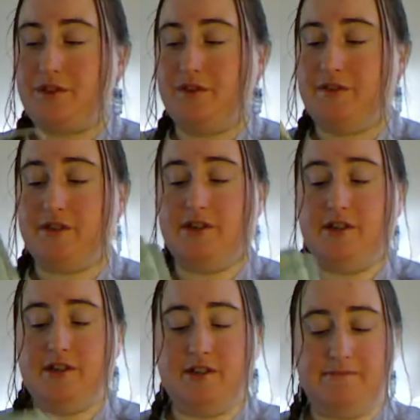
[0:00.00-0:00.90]

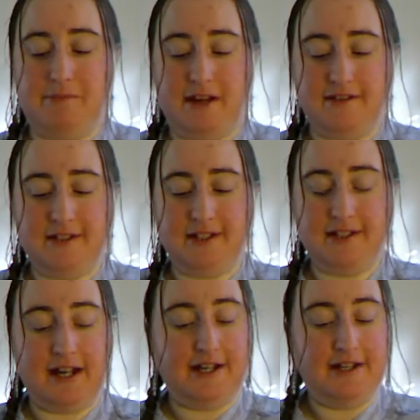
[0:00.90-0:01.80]
So basically
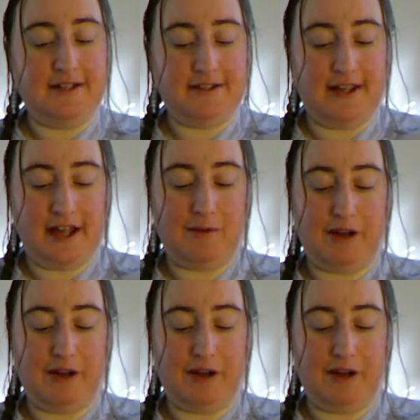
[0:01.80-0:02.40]
that is how